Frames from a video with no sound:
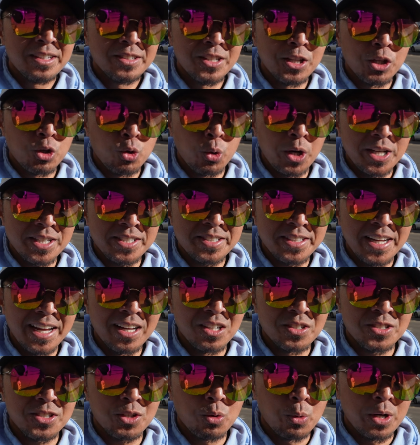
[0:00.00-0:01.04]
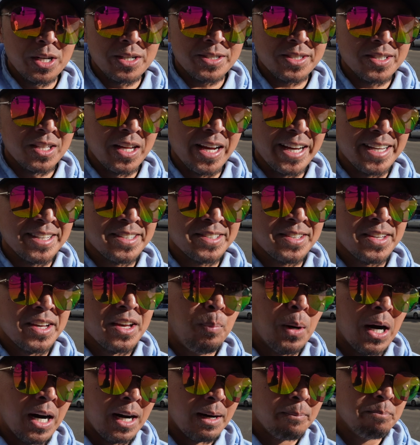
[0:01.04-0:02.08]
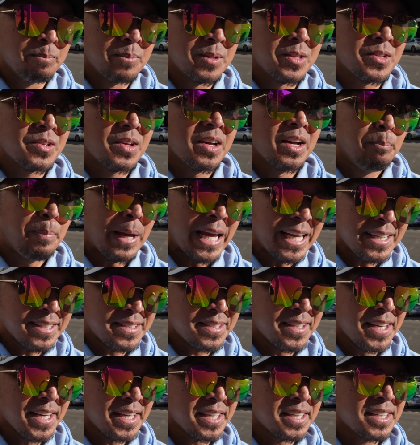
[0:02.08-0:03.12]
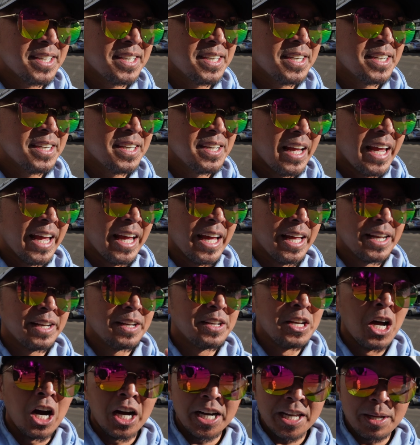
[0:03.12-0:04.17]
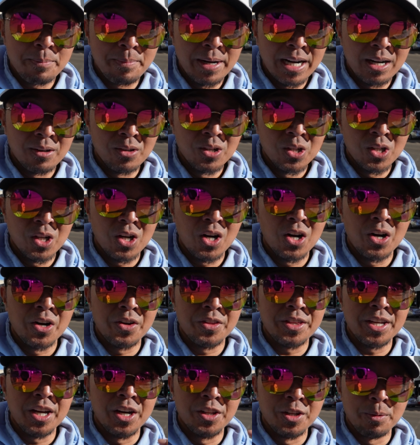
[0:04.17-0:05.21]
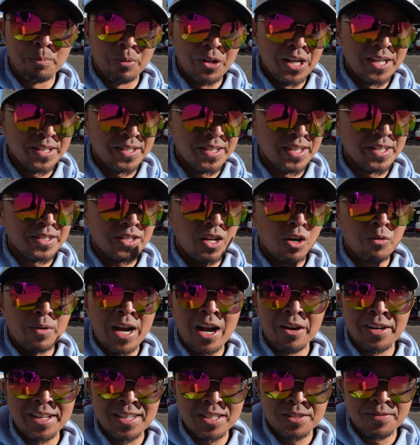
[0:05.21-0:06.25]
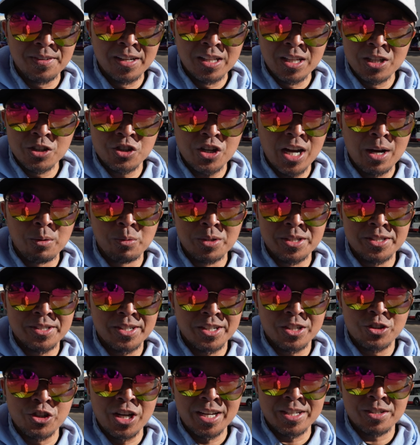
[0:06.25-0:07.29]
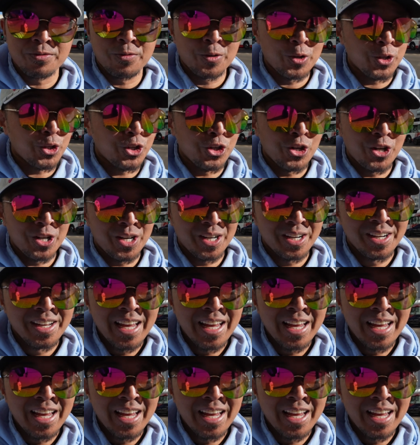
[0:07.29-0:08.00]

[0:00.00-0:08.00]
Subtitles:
Detroit-style square slice. Bubs, Basic, and Naughty Barrel are the other places around East Village I would suggest for sure.